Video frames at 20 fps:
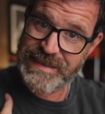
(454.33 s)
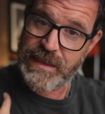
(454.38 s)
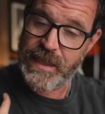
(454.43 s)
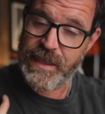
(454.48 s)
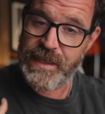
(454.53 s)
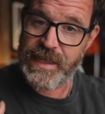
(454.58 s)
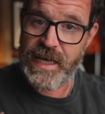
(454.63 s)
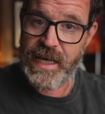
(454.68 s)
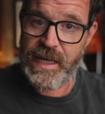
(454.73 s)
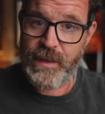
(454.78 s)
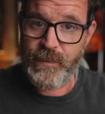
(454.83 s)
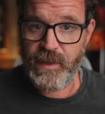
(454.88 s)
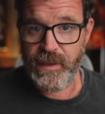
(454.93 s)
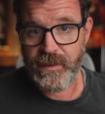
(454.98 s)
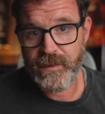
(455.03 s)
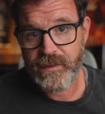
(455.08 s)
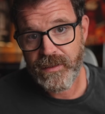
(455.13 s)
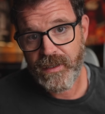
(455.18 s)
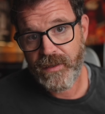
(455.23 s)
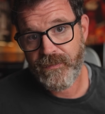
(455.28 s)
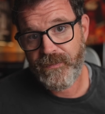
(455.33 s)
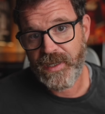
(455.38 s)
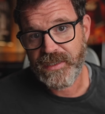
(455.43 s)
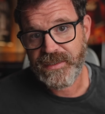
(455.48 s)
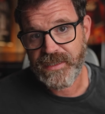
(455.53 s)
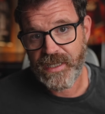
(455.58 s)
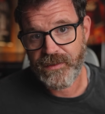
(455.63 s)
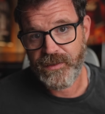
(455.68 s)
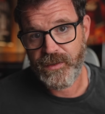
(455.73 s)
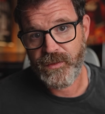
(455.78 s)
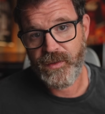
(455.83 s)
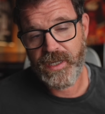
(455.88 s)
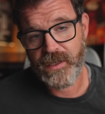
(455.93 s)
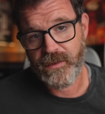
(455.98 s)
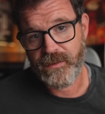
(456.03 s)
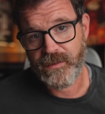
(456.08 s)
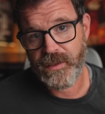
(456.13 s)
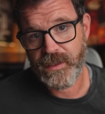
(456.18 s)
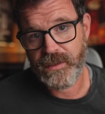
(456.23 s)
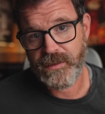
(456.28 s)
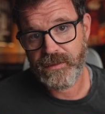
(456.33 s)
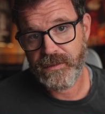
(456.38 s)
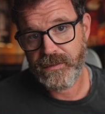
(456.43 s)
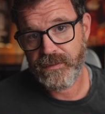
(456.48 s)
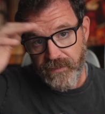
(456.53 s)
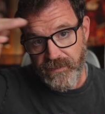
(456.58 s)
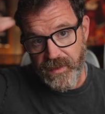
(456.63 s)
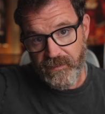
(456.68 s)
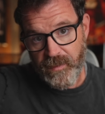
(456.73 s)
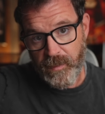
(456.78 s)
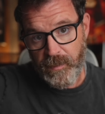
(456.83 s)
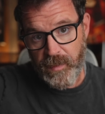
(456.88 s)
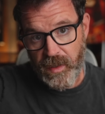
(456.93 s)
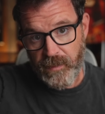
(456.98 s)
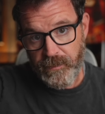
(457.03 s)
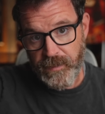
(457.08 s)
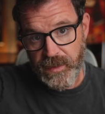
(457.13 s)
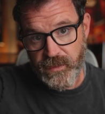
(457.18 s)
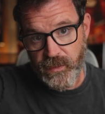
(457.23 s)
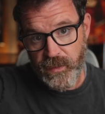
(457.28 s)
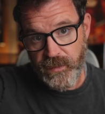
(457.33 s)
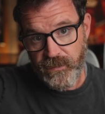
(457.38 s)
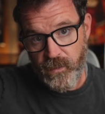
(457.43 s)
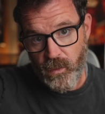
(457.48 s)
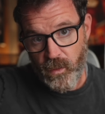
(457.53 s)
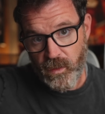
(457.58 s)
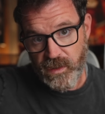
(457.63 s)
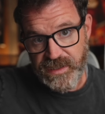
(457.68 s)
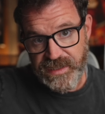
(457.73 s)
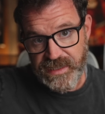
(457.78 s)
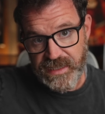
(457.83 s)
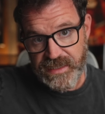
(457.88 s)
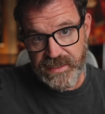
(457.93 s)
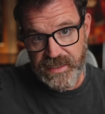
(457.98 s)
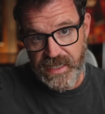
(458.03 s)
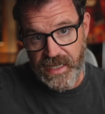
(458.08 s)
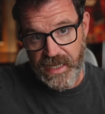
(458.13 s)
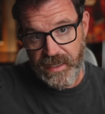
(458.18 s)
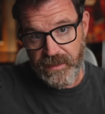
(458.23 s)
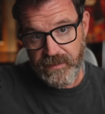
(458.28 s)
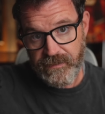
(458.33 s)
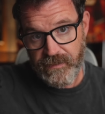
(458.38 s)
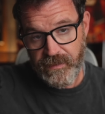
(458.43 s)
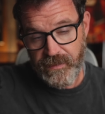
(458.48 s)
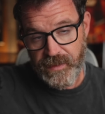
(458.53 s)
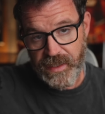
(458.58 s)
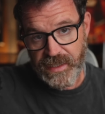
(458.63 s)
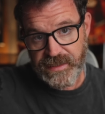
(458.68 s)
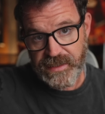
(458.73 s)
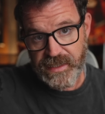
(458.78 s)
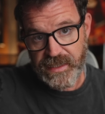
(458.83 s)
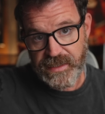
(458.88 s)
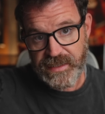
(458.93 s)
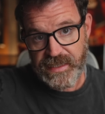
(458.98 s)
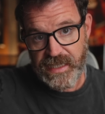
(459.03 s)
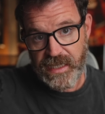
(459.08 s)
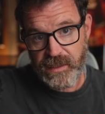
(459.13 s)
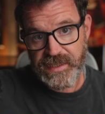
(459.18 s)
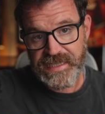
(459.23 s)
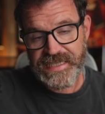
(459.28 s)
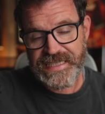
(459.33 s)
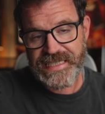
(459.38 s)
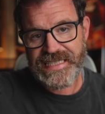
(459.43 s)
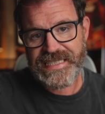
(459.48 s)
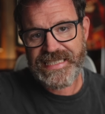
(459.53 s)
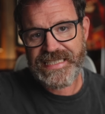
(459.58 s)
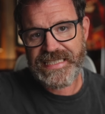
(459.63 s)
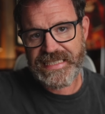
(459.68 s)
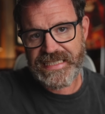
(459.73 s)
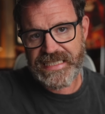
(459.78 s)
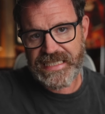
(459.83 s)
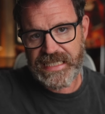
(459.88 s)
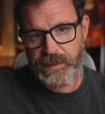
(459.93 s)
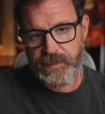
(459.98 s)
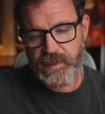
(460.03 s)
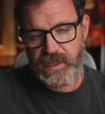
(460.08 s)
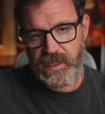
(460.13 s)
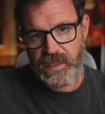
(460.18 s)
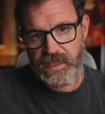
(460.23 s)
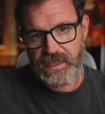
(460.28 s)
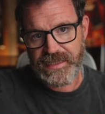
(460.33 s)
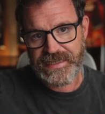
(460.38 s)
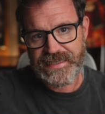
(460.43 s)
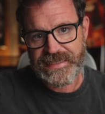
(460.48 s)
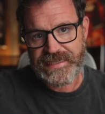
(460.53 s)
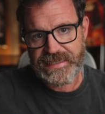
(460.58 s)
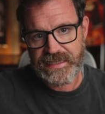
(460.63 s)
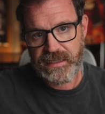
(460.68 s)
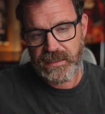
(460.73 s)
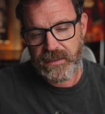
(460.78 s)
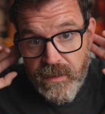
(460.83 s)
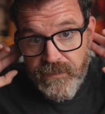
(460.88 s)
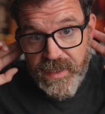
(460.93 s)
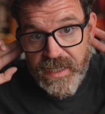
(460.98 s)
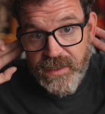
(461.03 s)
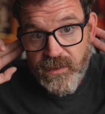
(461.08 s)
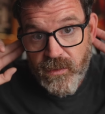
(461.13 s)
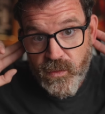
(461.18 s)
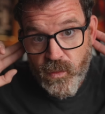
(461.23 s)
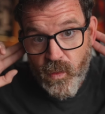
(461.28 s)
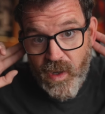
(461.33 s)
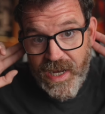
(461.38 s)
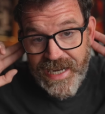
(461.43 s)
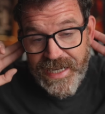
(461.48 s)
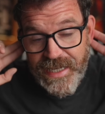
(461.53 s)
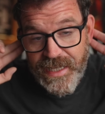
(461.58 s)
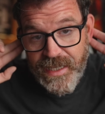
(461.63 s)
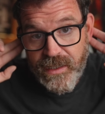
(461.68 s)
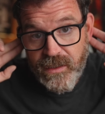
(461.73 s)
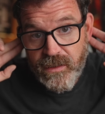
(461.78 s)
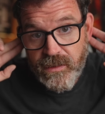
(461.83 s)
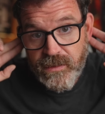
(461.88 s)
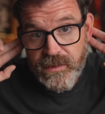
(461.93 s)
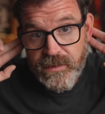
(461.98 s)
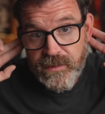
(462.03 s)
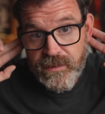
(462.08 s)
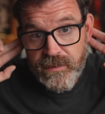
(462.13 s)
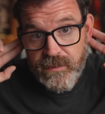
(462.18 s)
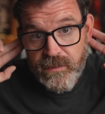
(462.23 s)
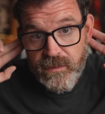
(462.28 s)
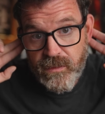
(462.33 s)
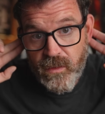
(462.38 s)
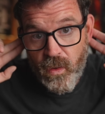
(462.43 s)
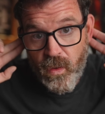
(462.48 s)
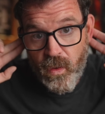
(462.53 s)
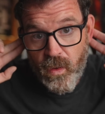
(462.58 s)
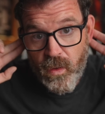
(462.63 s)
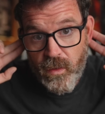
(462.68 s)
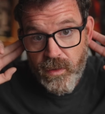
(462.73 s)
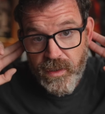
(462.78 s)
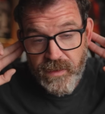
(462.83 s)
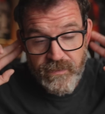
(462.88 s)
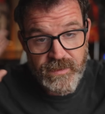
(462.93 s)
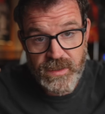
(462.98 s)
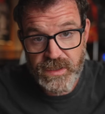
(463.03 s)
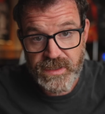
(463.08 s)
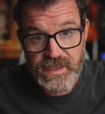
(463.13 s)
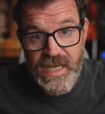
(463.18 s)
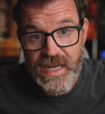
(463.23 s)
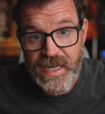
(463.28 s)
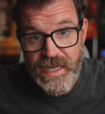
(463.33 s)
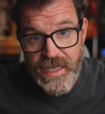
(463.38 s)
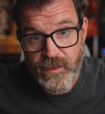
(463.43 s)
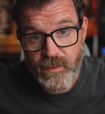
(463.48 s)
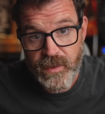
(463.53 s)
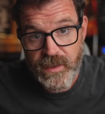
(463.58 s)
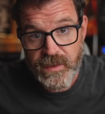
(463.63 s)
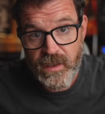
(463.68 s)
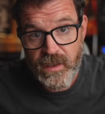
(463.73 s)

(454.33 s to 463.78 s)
anatomy affects how you hear things. If you have a bump between 4 and 6K, things can sound sibilant. If you got those wide ears or you've just got hearing